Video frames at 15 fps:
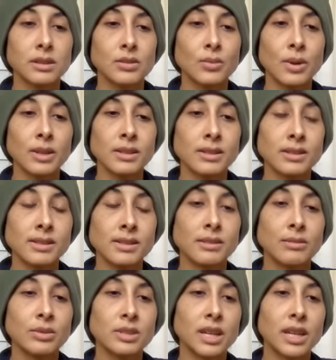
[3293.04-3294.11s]
as well as this
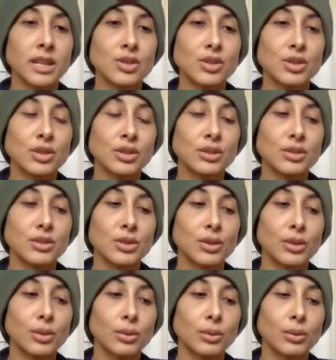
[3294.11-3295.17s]
invitation
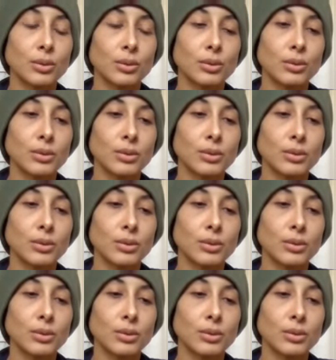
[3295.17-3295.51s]
to